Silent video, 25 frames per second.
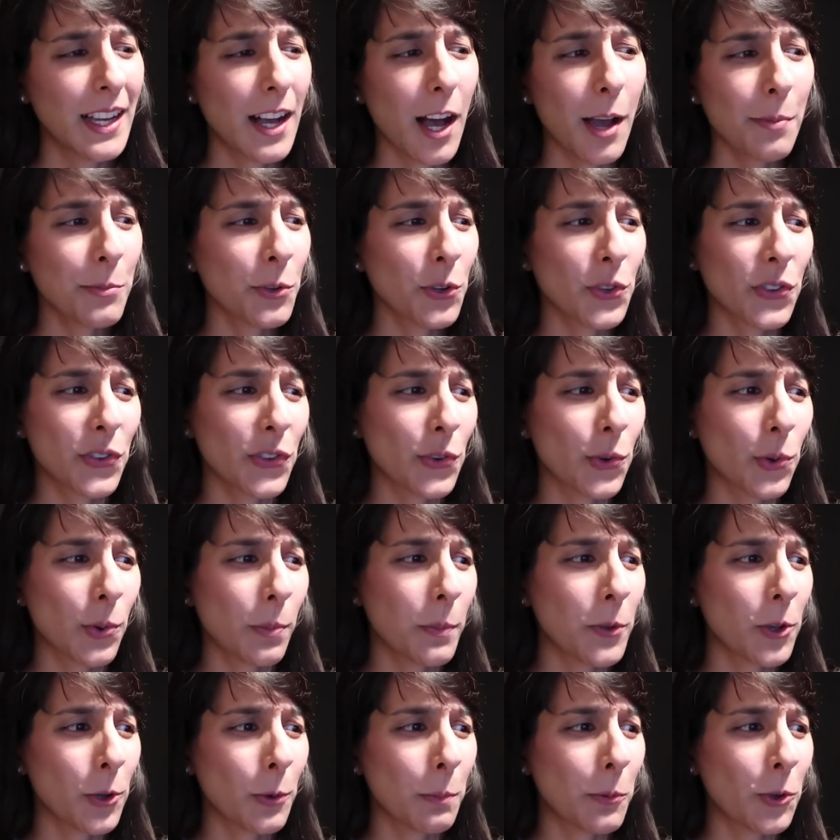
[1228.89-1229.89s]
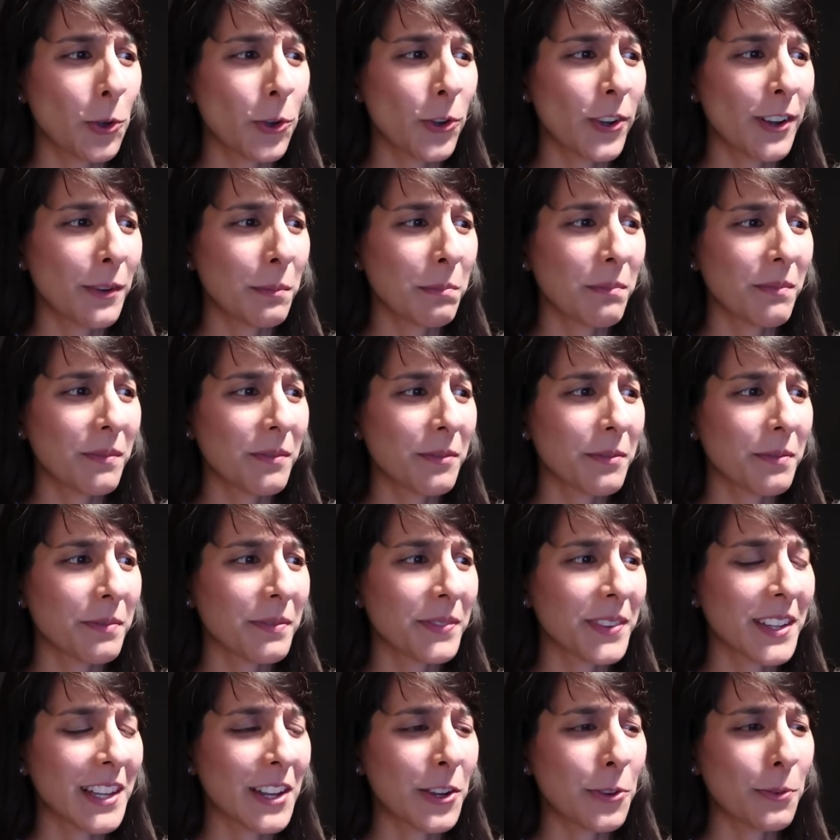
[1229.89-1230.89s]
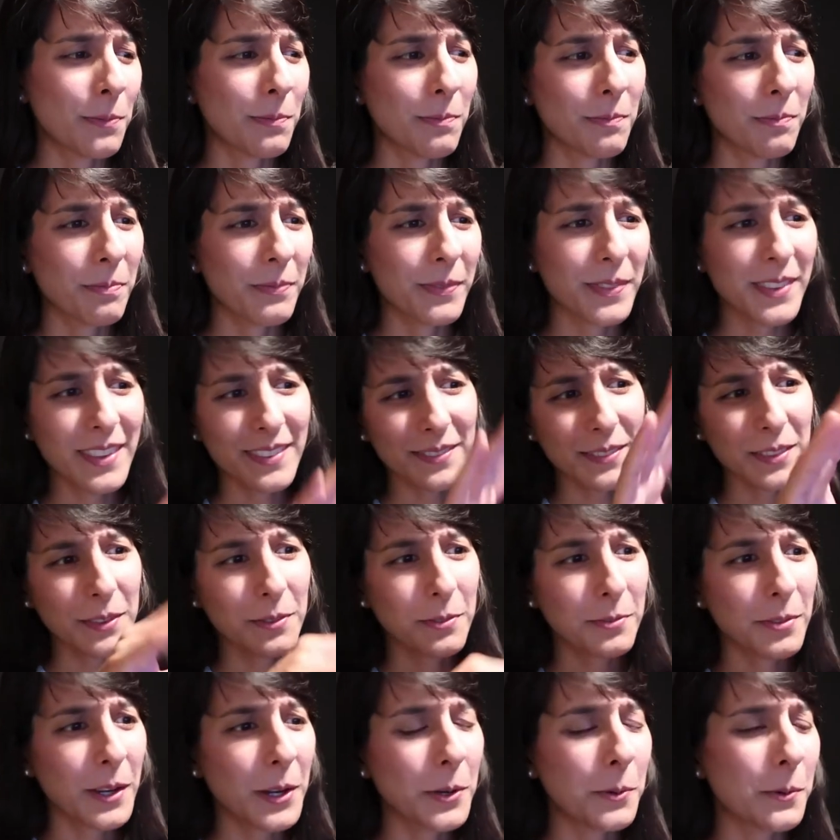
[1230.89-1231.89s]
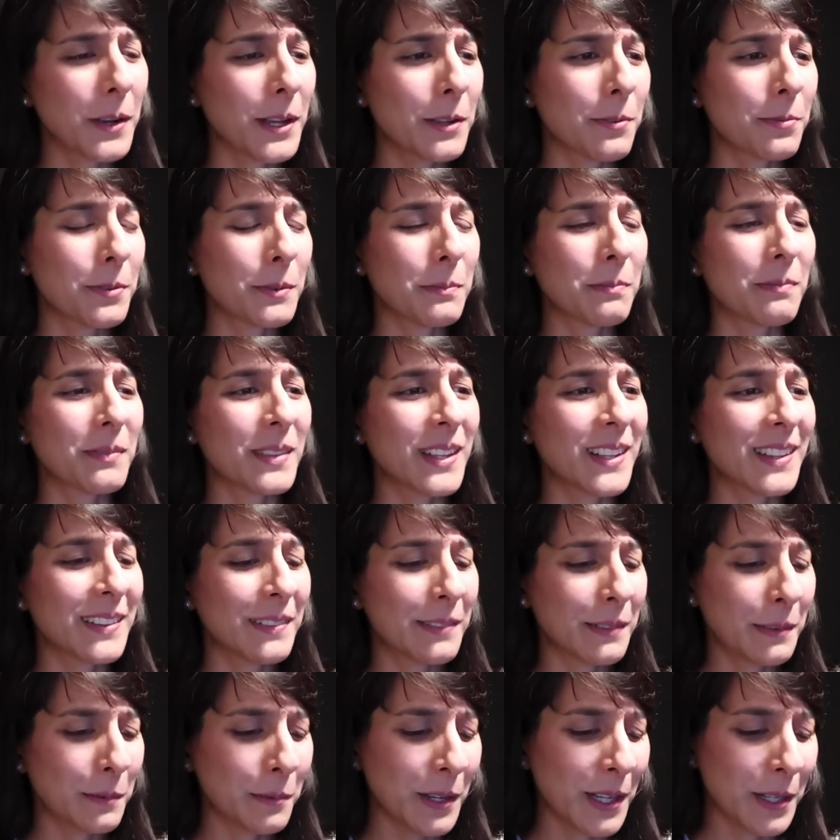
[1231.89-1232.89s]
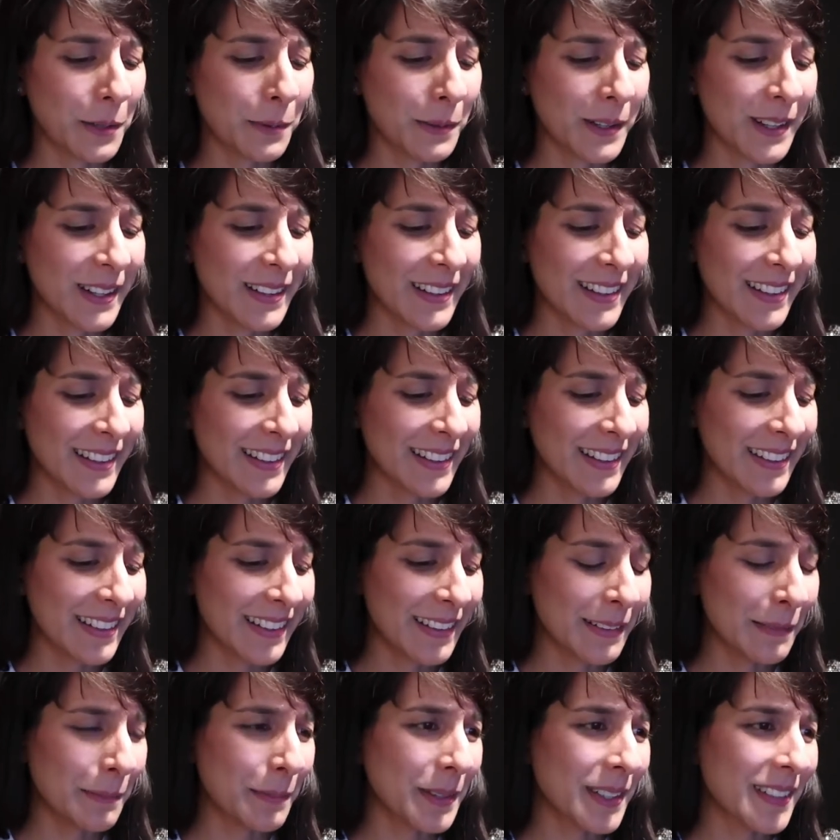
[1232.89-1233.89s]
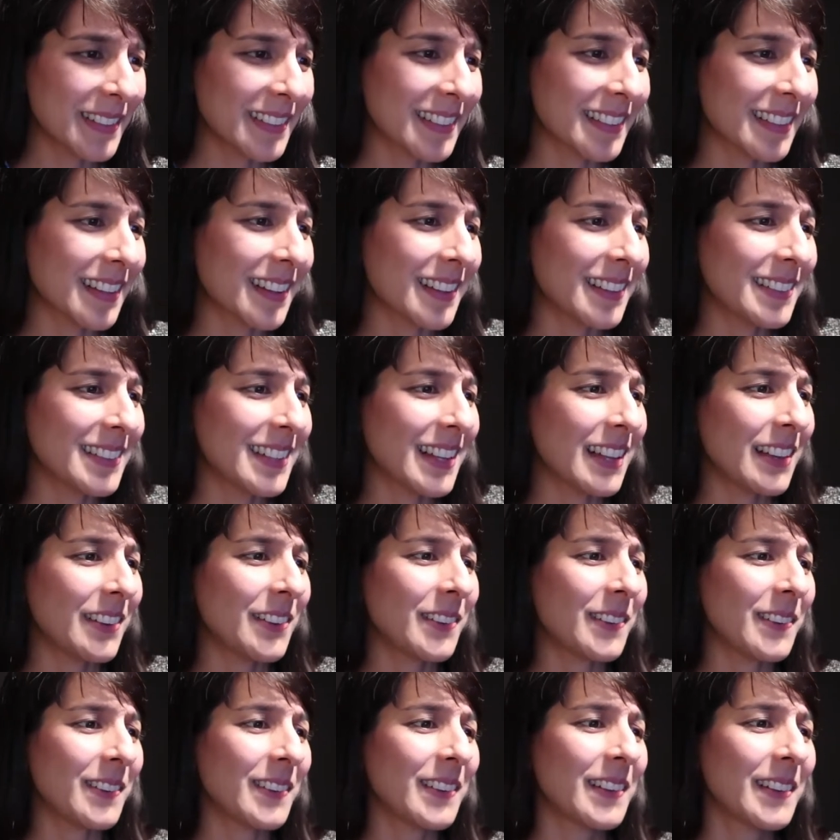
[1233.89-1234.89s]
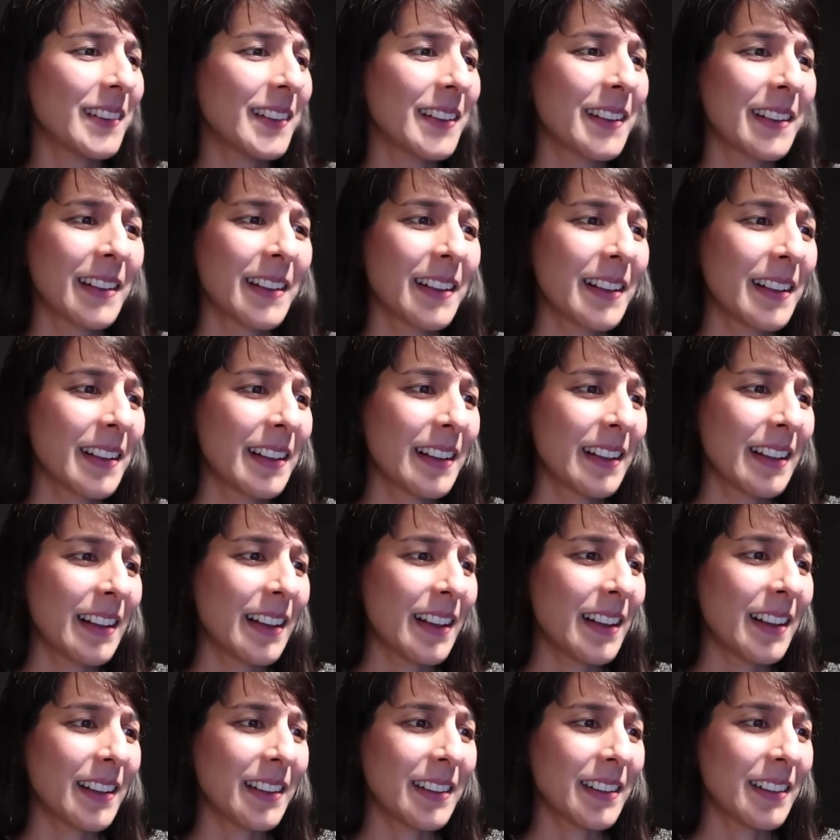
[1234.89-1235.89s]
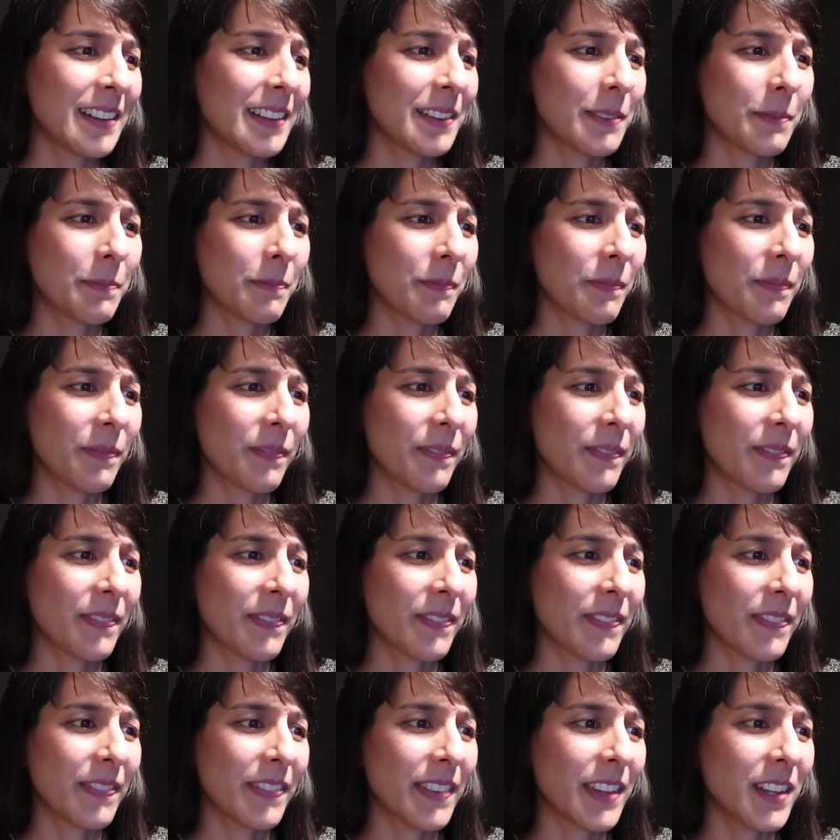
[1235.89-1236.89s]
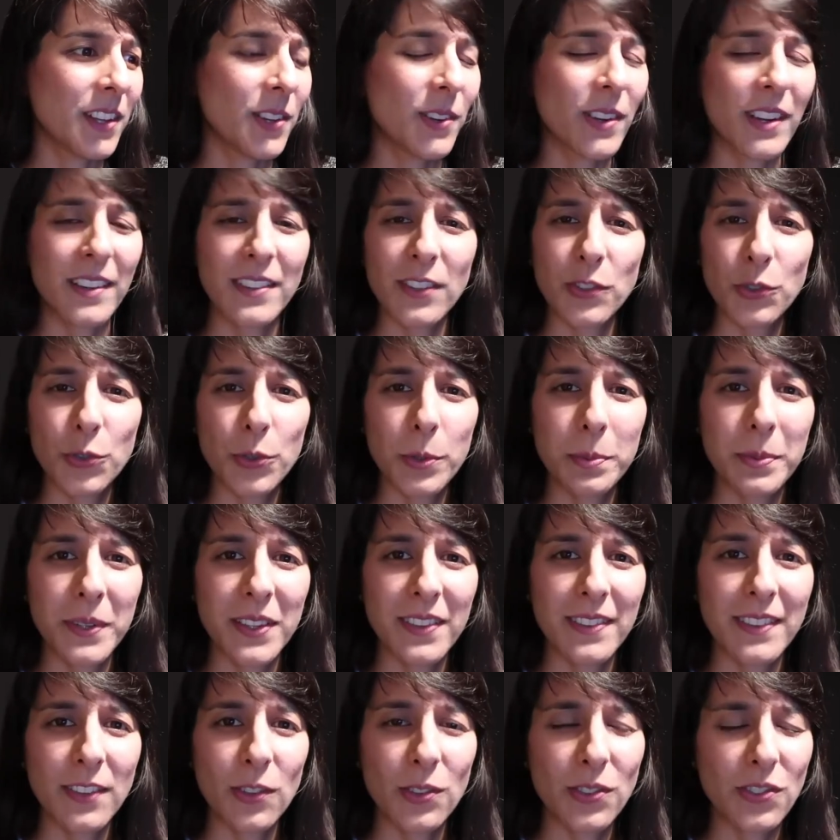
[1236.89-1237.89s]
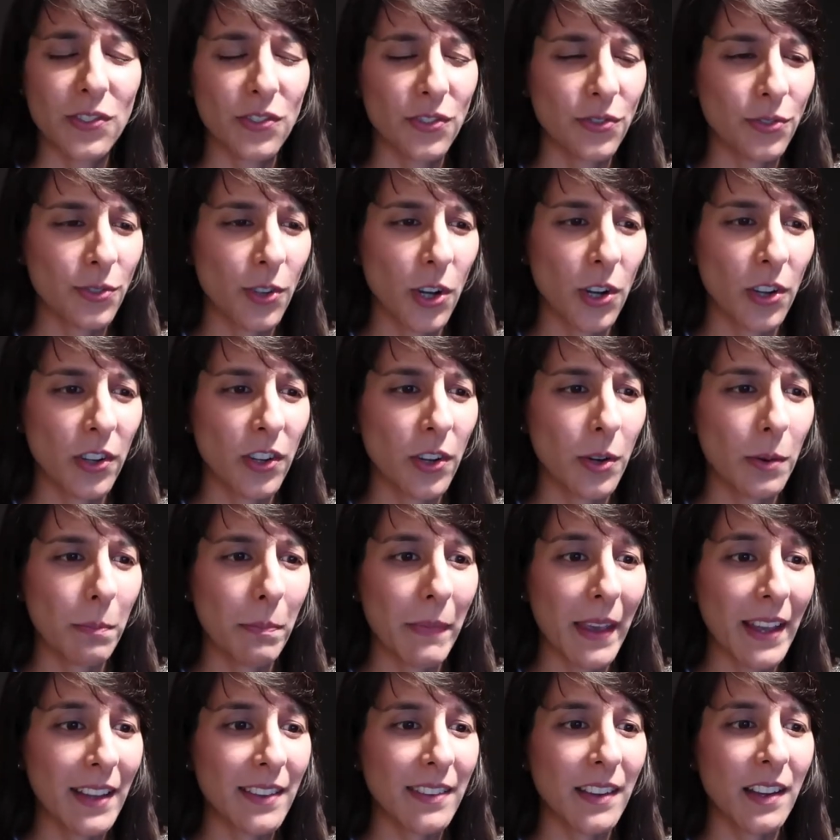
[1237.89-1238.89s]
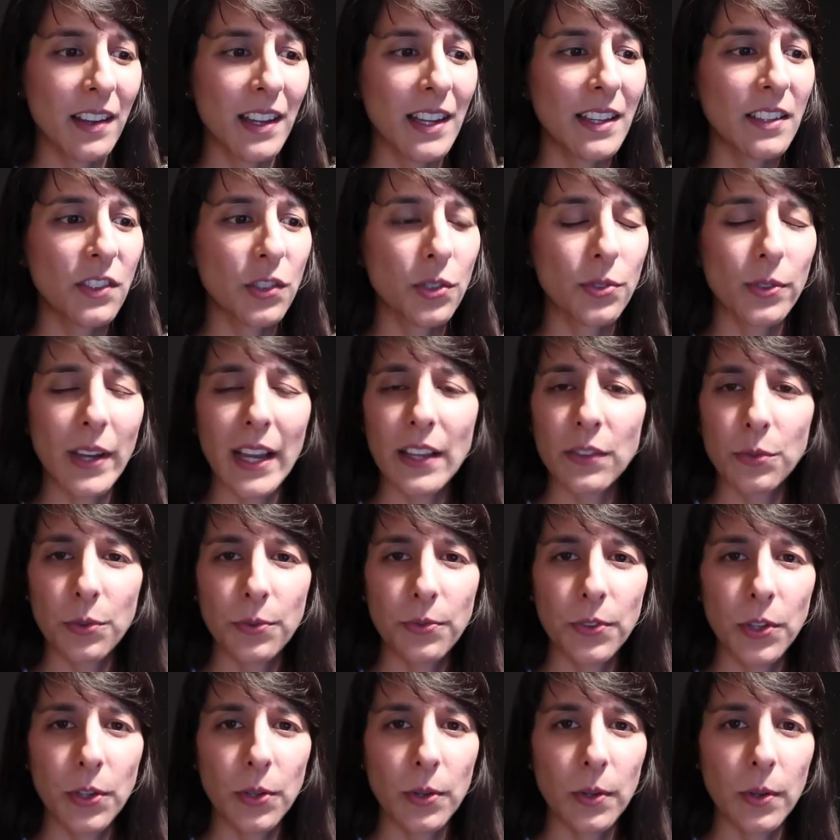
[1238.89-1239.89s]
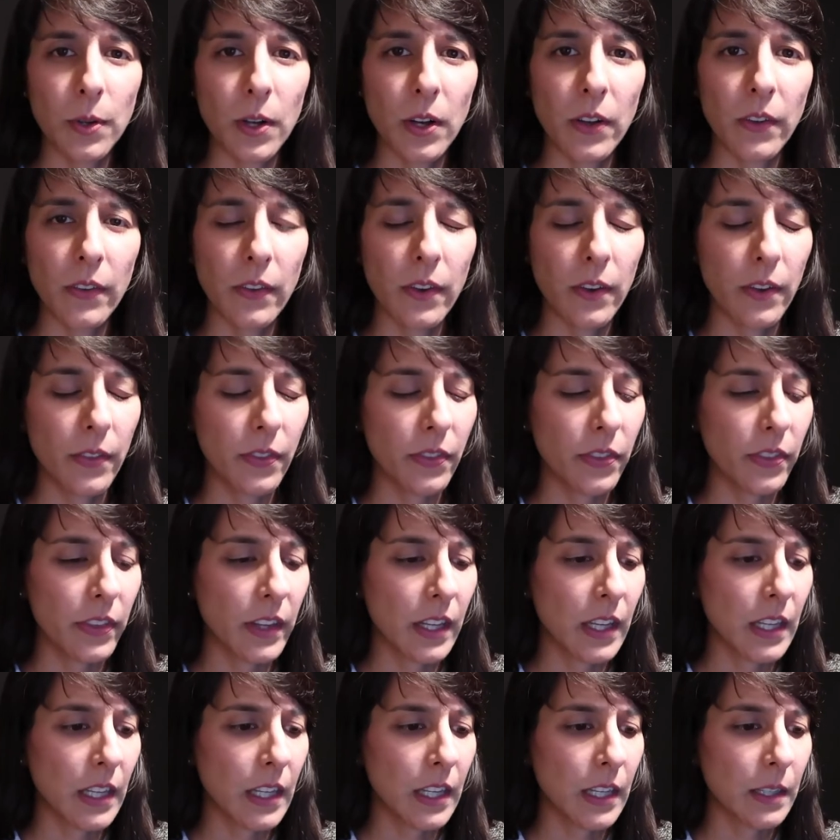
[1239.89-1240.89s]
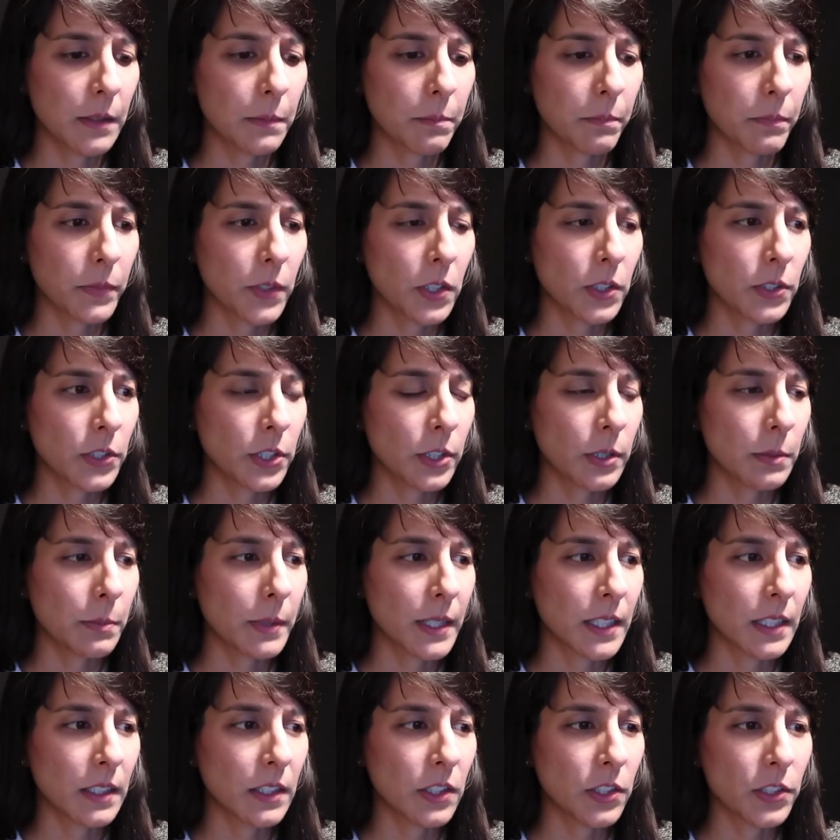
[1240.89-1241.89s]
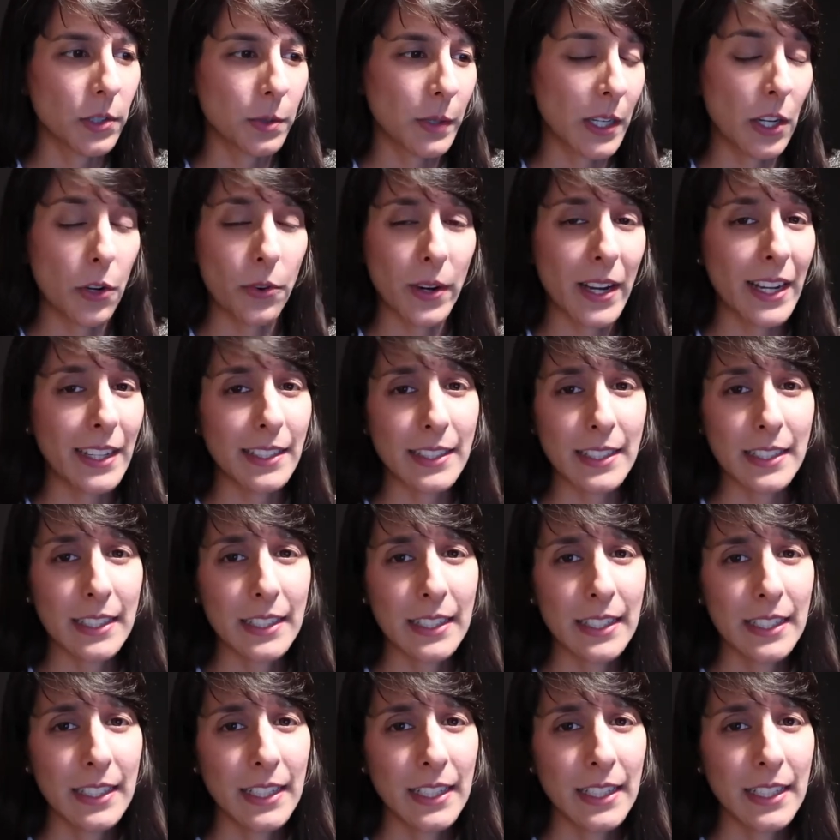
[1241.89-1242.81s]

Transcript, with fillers: I'm not a Scorpio Moon. I'm, you know, far away from uh, where you are, uh, but I tell you, I you guys are troopers, you're strong, you're amazing. I interact with you on, on the um, YouTube and you're doing great.